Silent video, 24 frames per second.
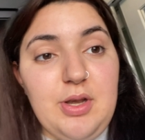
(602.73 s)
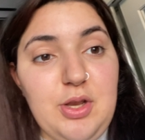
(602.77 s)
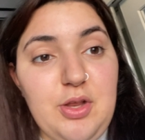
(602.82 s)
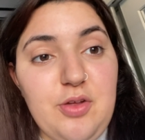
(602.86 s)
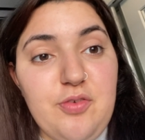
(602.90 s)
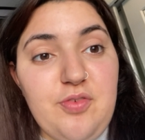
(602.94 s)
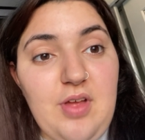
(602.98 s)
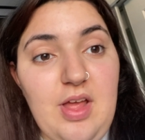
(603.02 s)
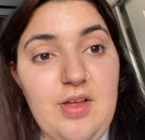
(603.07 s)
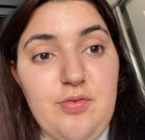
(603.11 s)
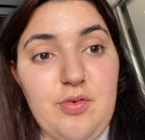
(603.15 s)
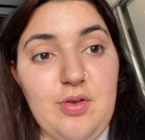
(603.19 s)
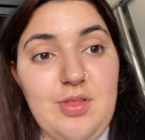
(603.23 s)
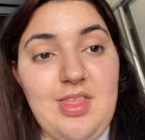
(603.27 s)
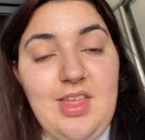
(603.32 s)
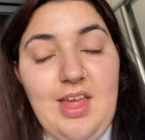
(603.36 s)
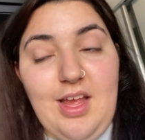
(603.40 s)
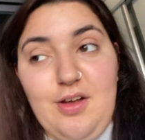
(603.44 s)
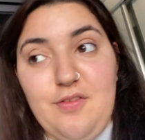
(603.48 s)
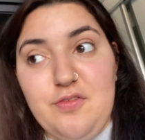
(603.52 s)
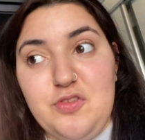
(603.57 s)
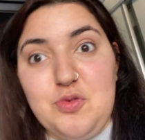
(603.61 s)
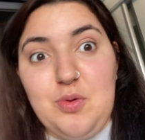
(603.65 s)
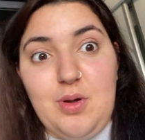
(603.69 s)
favourite thing
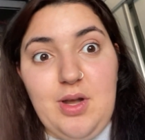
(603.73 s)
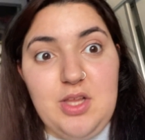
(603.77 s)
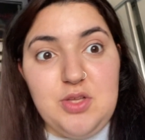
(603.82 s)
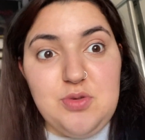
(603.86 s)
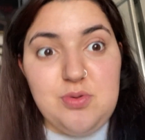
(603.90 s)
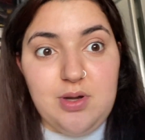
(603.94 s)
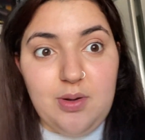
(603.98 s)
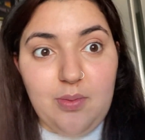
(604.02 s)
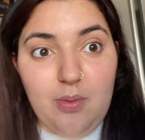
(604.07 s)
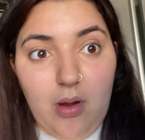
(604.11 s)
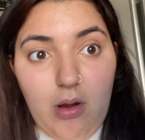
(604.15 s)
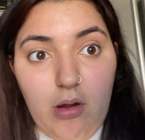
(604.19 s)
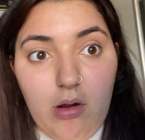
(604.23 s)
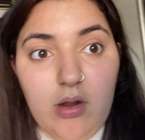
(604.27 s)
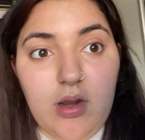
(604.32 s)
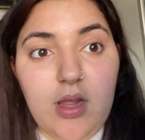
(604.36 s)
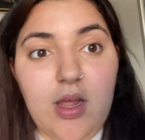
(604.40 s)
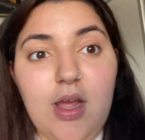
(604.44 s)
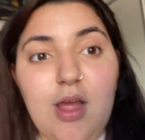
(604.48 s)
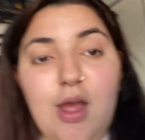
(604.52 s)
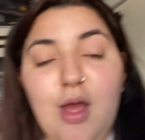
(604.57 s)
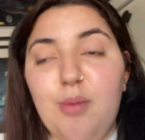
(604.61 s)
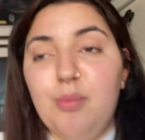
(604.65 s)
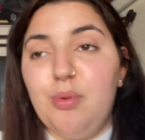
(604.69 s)
of 2021,
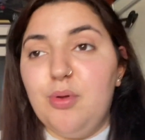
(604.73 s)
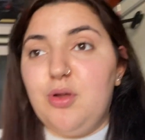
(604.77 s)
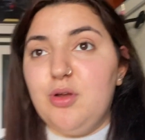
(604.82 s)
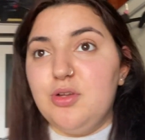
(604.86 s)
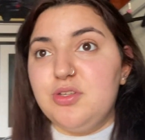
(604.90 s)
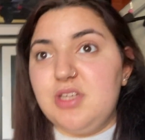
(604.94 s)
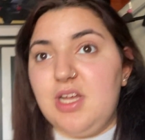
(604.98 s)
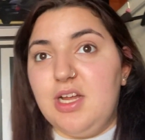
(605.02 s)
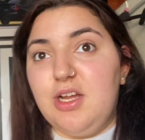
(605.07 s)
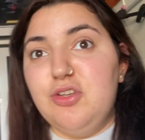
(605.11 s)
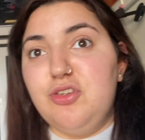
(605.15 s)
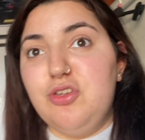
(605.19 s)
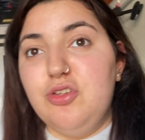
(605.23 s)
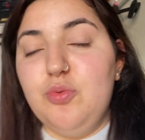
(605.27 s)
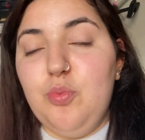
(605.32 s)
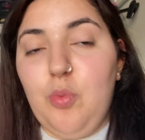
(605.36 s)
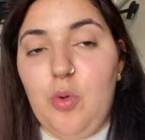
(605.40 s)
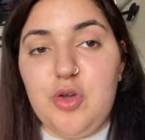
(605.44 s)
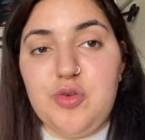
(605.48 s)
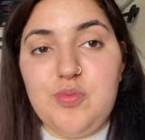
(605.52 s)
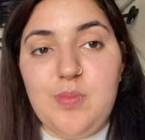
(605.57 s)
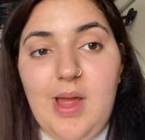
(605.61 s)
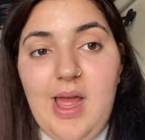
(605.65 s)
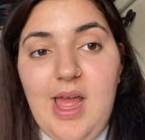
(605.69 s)
because I can just
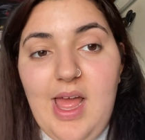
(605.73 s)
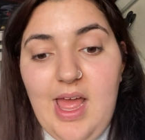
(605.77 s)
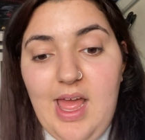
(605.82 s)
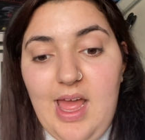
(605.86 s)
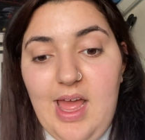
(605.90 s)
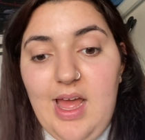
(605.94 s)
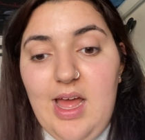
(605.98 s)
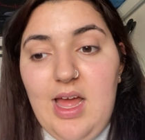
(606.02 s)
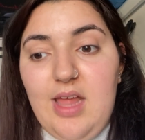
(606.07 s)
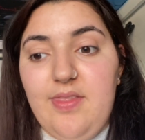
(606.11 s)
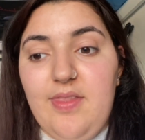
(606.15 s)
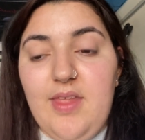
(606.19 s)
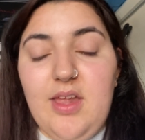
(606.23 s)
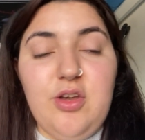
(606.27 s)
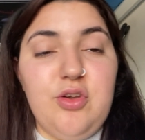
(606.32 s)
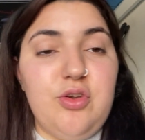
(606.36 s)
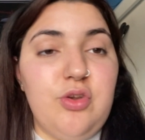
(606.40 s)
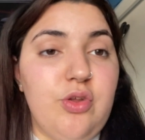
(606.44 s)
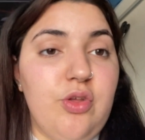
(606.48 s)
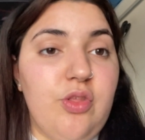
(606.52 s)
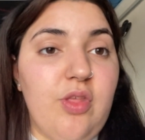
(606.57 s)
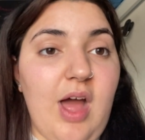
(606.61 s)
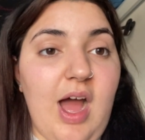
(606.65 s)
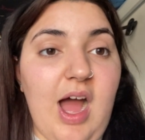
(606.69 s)
wash my hair and then
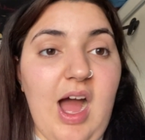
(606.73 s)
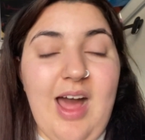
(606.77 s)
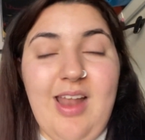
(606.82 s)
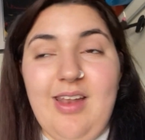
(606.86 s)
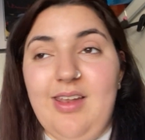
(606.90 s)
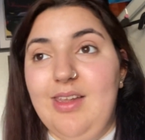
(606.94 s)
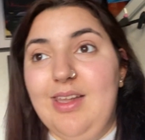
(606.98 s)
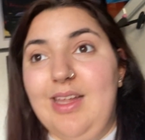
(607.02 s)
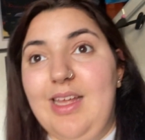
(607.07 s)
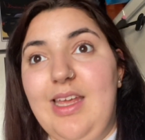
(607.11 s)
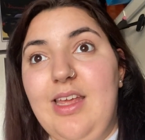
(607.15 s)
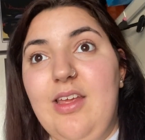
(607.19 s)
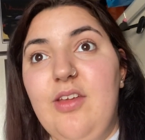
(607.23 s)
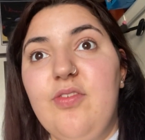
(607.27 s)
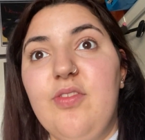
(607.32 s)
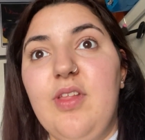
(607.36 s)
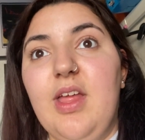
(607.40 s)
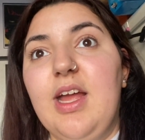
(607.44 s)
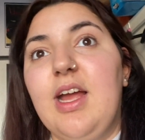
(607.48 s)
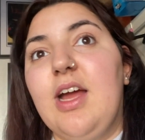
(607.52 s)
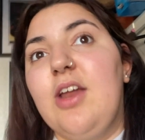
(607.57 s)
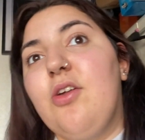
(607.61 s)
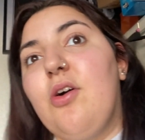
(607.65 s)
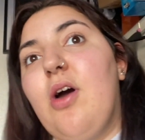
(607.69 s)
do that and leave.
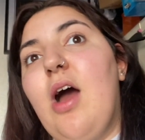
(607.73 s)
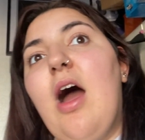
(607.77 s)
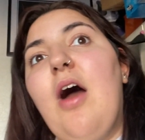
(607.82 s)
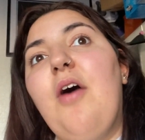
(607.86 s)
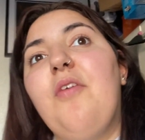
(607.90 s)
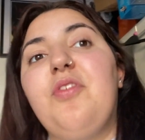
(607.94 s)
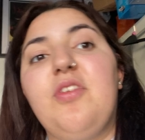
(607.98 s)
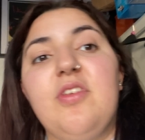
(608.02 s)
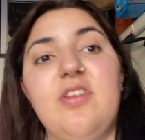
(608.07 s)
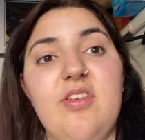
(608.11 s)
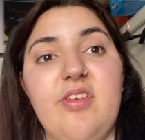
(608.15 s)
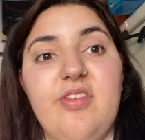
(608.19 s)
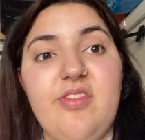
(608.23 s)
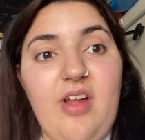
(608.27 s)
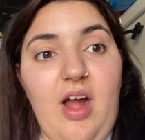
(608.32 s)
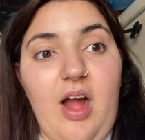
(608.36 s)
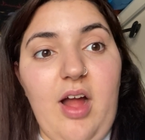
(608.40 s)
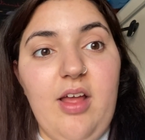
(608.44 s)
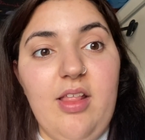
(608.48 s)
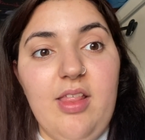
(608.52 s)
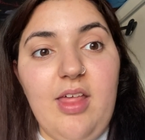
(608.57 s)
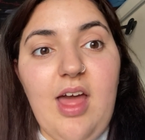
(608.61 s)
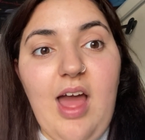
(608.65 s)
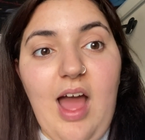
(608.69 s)
Like, I don't have to
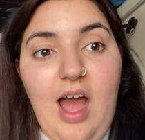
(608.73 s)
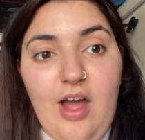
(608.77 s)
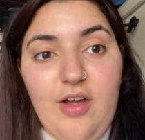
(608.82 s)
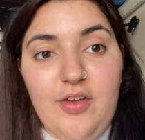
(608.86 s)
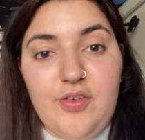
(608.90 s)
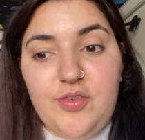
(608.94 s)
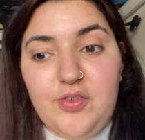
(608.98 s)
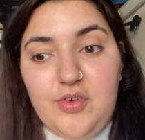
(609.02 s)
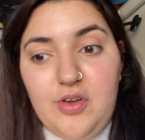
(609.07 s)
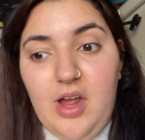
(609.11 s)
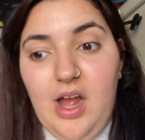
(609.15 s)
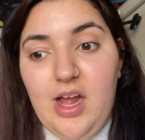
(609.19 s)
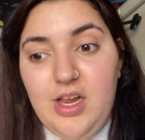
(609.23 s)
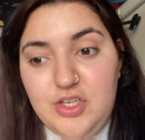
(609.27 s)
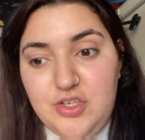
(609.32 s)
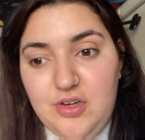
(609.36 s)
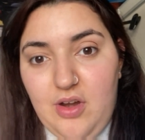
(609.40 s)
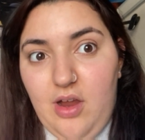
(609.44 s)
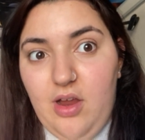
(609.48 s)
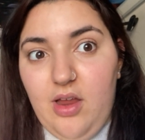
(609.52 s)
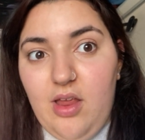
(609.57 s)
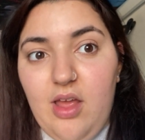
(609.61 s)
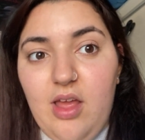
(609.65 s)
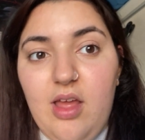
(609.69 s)
style it after I
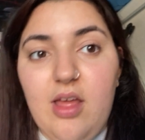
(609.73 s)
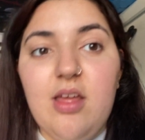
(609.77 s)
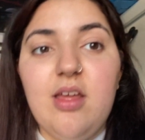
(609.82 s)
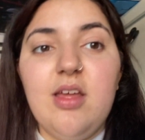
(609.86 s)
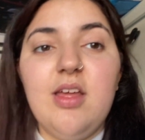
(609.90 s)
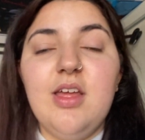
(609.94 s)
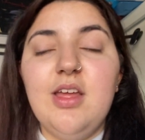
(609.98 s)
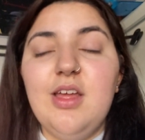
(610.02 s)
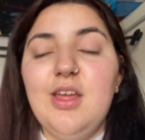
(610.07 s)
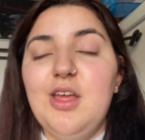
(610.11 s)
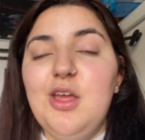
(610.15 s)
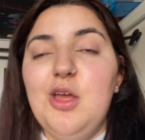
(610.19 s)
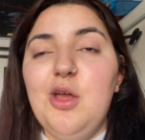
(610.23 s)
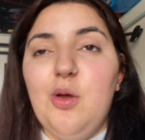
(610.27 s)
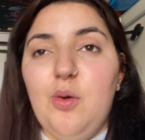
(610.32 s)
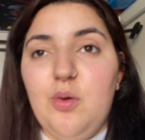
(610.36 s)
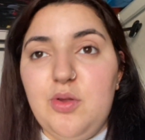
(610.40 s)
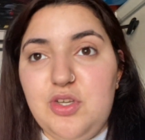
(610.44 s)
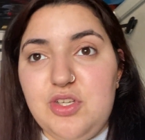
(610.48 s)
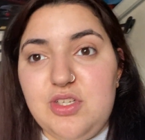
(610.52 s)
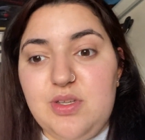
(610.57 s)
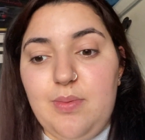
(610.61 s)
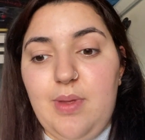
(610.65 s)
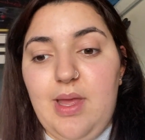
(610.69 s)
dry it, which
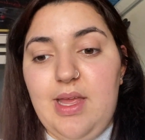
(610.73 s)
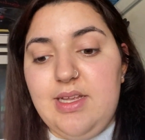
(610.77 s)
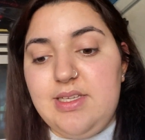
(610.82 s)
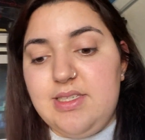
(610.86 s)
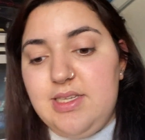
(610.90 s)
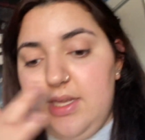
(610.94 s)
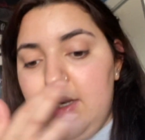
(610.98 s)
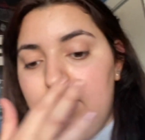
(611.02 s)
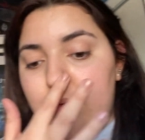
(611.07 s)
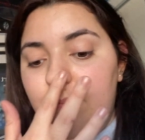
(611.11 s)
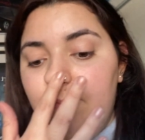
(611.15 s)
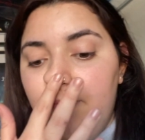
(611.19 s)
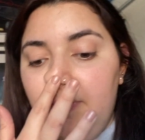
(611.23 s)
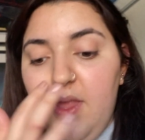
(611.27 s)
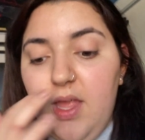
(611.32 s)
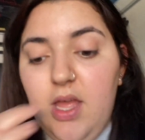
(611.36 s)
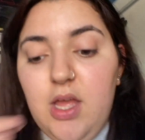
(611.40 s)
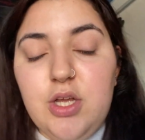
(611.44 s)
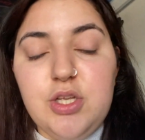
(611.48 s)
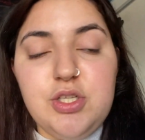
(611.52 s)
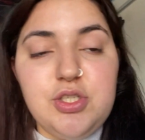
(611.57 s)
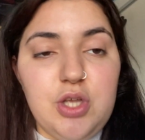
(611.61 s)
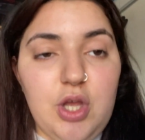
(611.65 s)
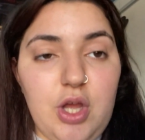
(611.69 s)
is amazing.
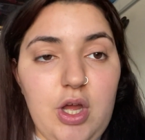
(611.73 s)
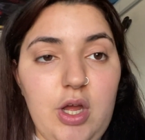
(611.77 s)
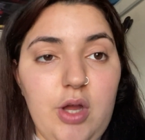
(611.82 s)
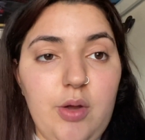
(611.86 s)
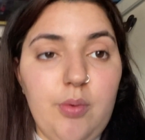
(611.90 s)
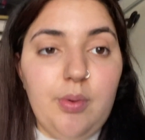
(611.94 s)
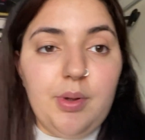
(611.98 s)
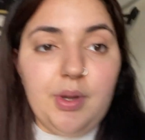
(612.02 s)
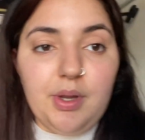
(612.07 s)
So